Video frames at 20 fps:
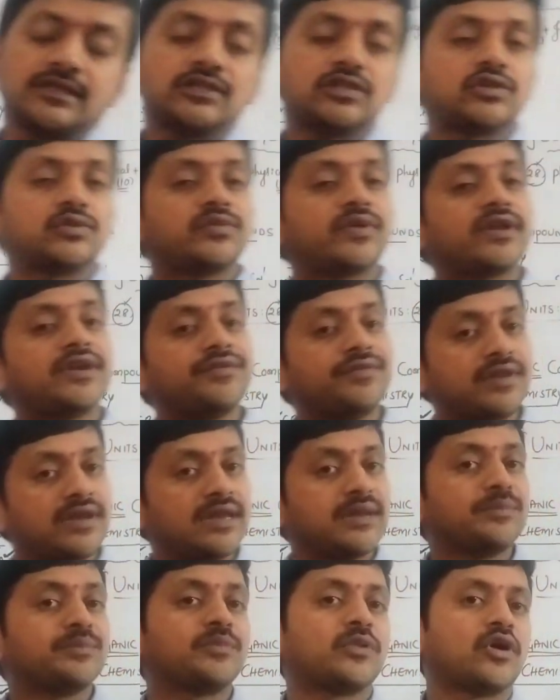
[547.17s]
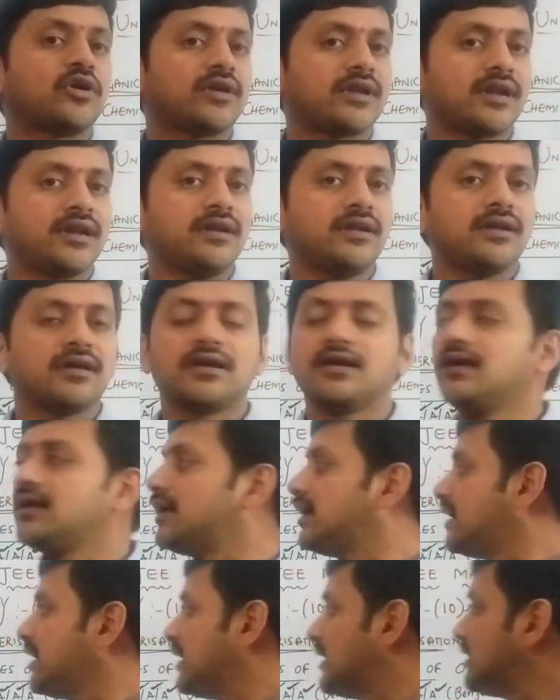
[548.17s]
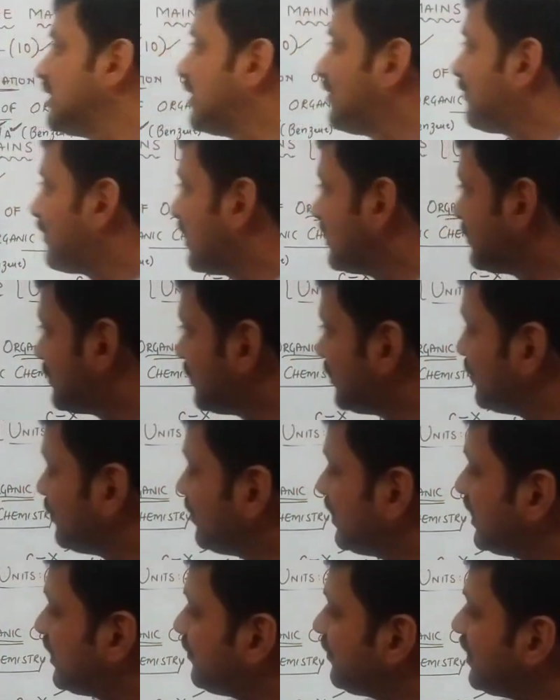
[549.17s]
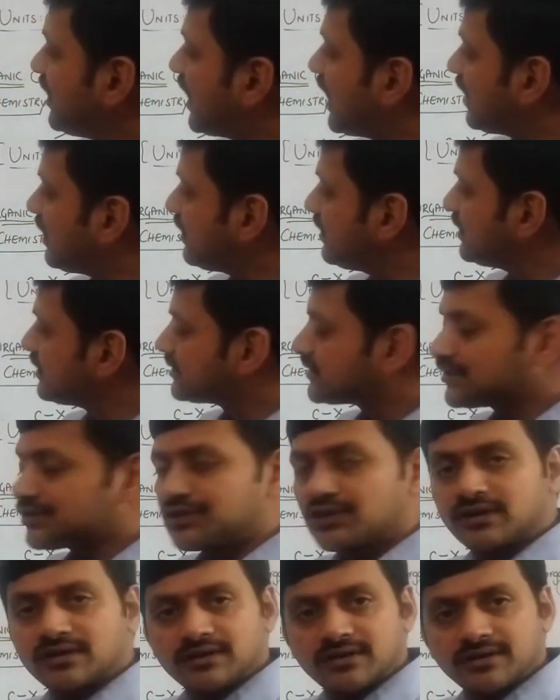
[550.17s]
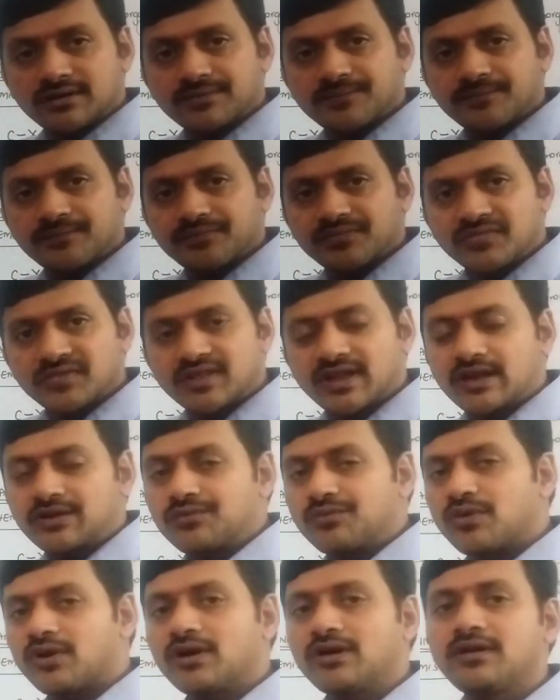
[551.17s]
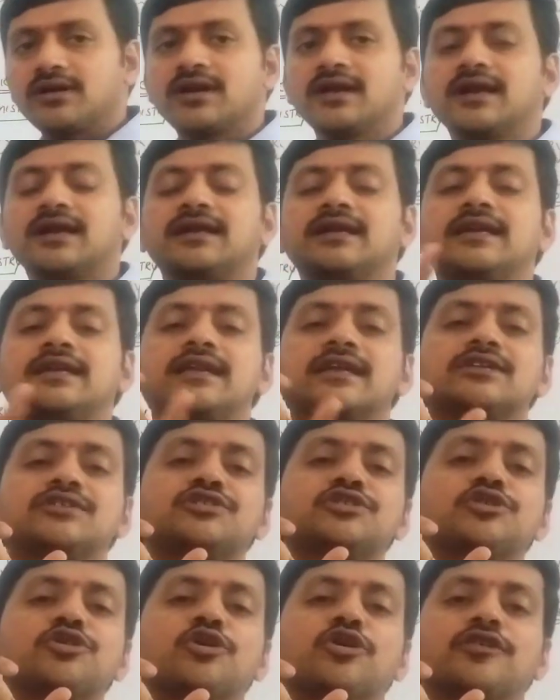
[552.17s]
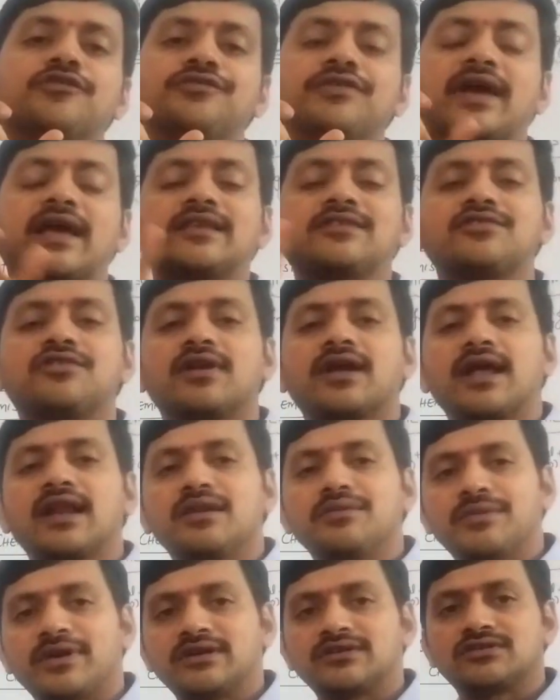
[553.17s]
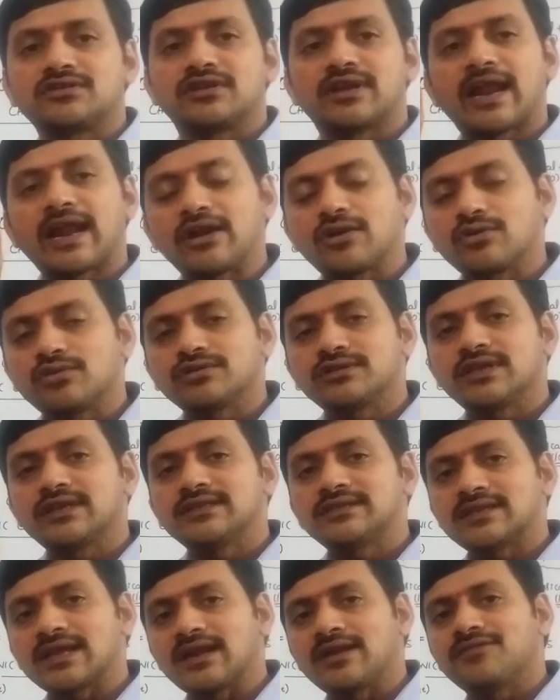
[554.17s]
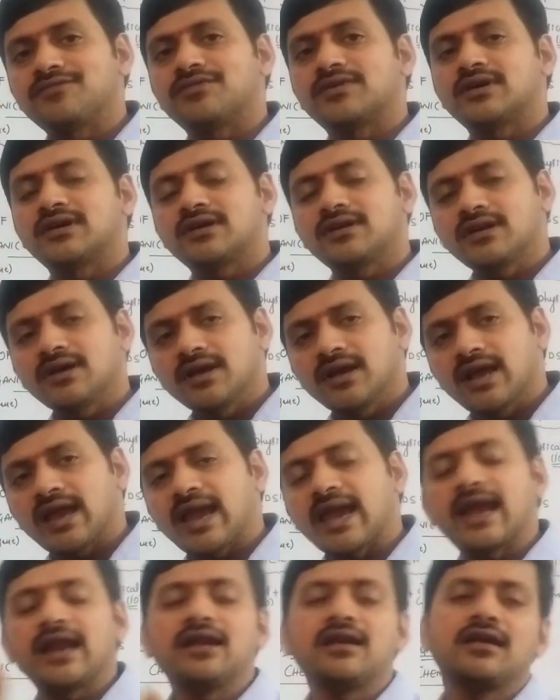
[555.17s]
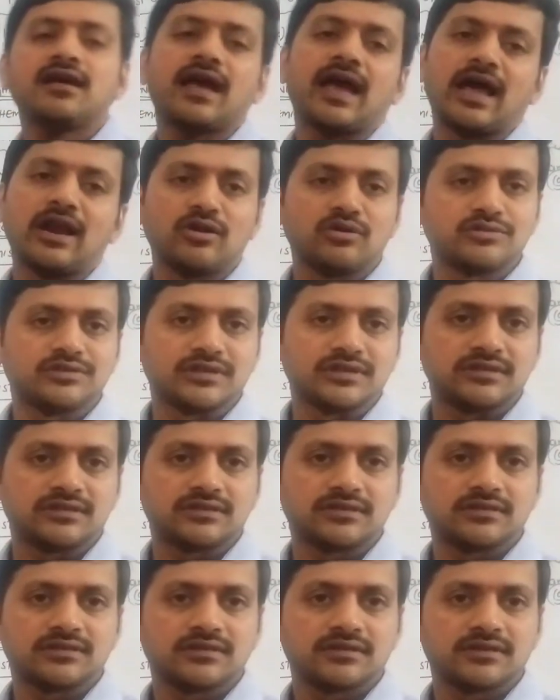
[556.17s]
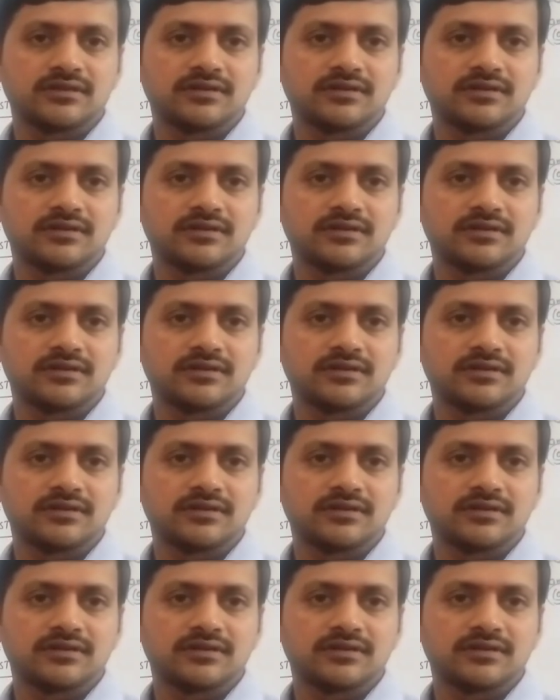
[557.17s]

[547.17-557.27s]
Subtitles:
This is very, very important. In the first unit we had a discussion that what? Detection of extra elements, nitrogen, sulfur and halogens.